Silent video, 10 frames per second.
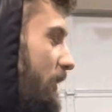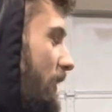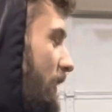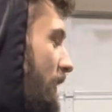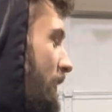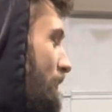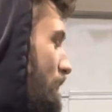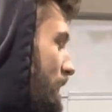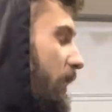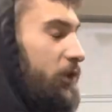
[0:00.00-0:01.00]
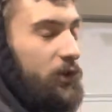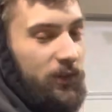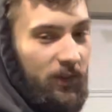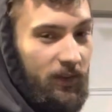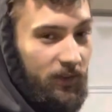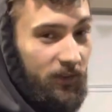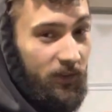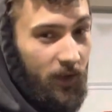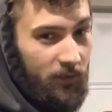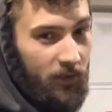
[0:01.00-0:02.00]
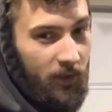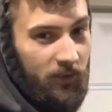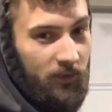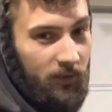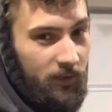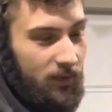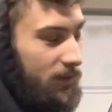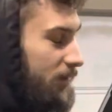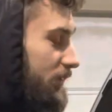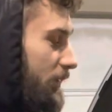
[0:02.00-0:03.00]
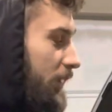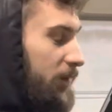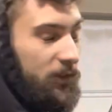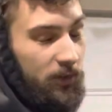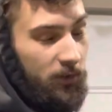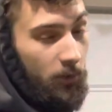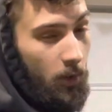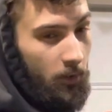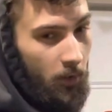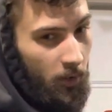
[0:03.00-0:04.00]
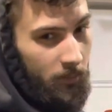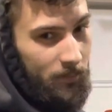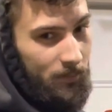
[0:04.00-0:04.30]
As you can see, this is not the Legacy. The Legacy is long gone.